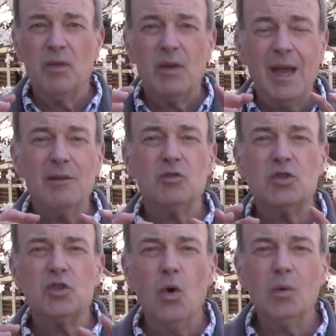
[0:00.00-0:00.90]
And
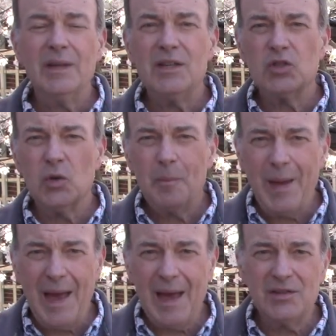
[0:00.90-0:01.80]
don't let your
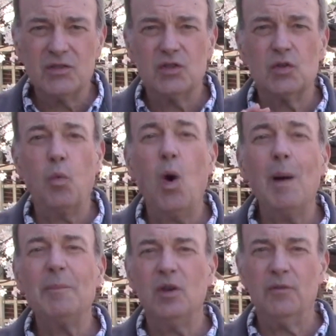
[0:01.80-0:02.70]
past
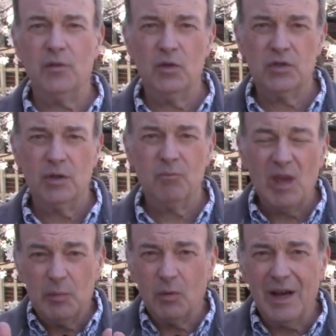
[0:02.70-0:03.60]
swamp your future.
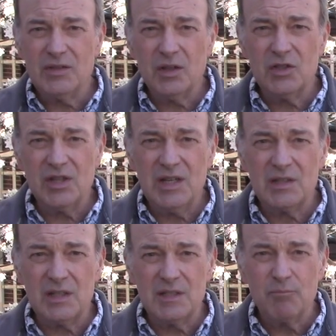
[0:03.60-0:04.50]
Keep your eyes on
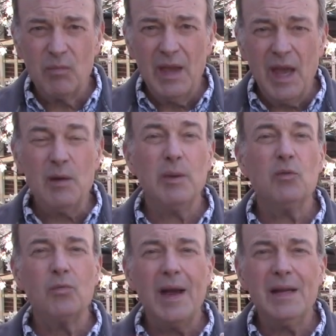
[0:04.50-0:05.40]
Jesus and be
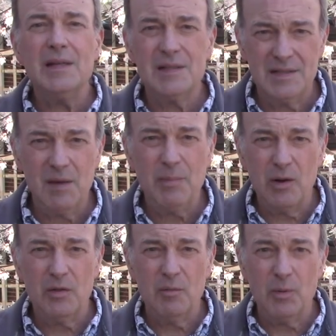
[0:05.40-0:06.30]
ready to step
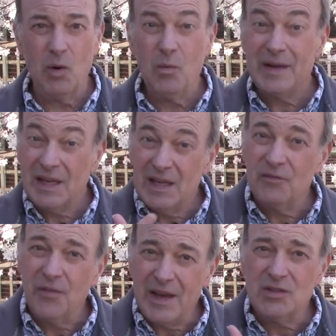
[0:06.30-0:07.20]
out of the boat when he
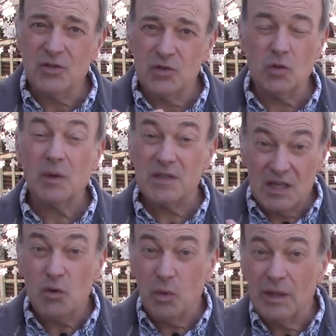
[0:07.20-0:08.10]
invites you to, because
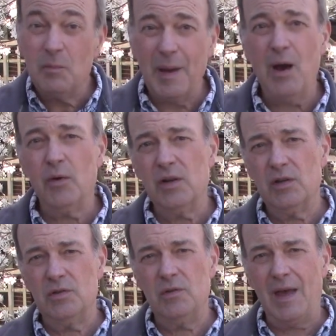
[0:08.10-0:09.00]
he will empower you to
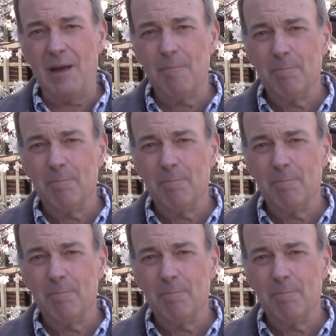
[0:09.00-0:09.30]
do that.